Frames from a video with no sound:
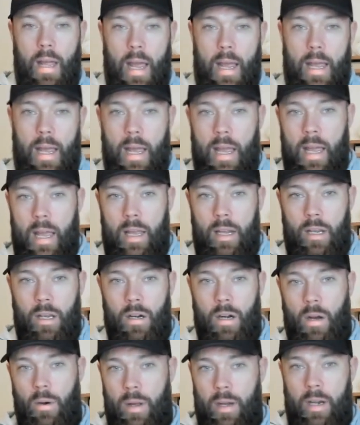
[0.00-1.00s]
And
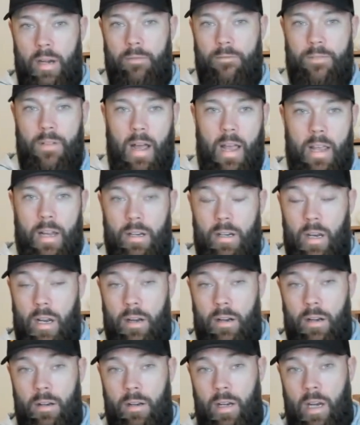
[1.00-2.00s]

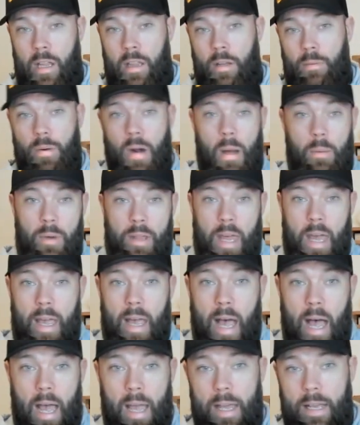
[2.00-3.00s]
the problem with
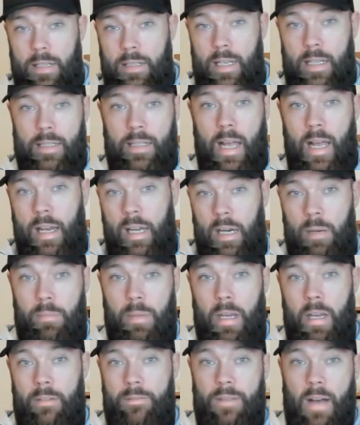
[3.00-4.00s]
AI is it's not going to
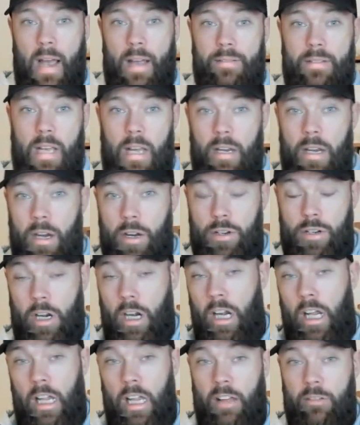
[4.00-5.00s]
be 5-10 years you're
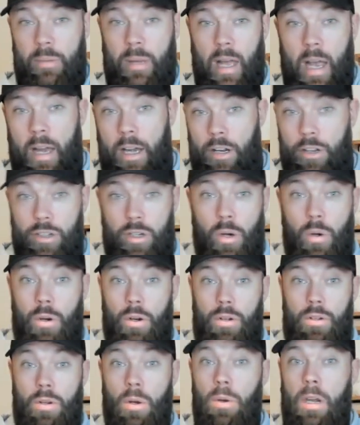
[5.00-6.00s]
going to get left behind. In
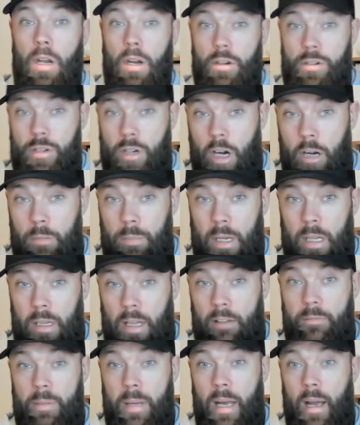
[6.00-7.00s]
two years you're going to be
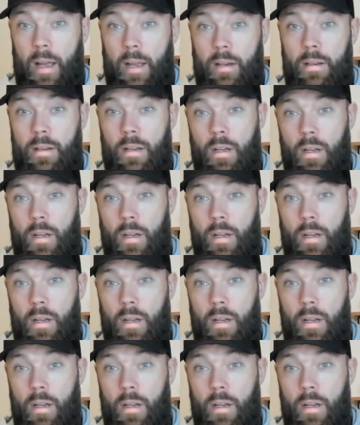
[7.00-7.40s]
left behind.